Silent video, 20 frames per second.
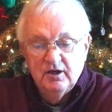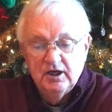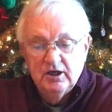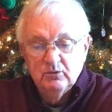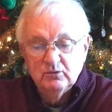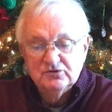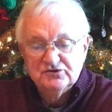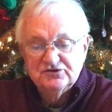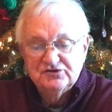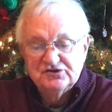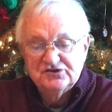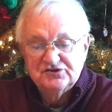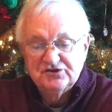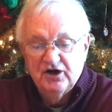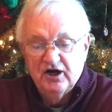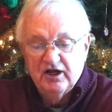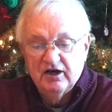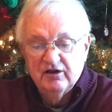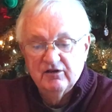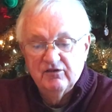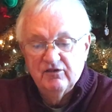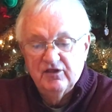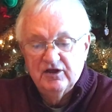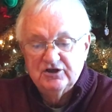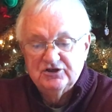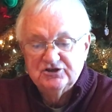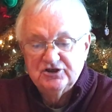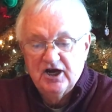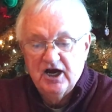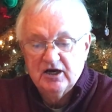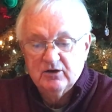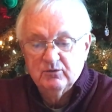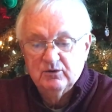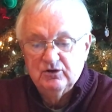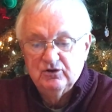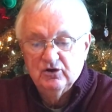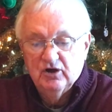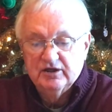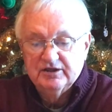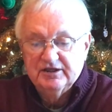It was decided that Jack
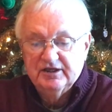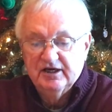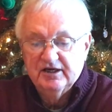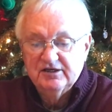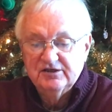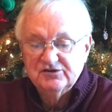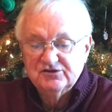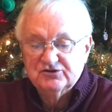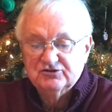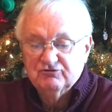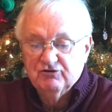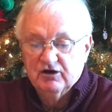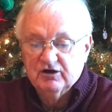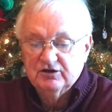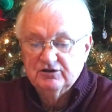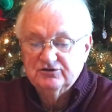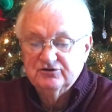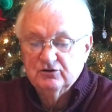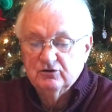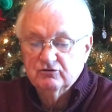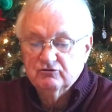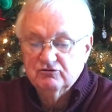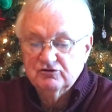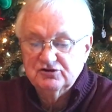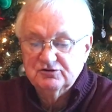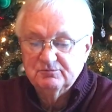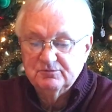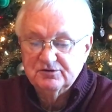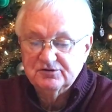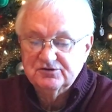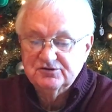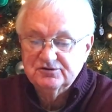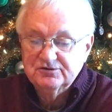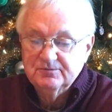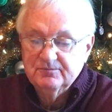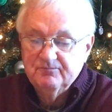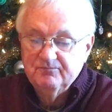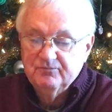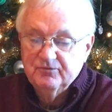would not get his truck until Christmas.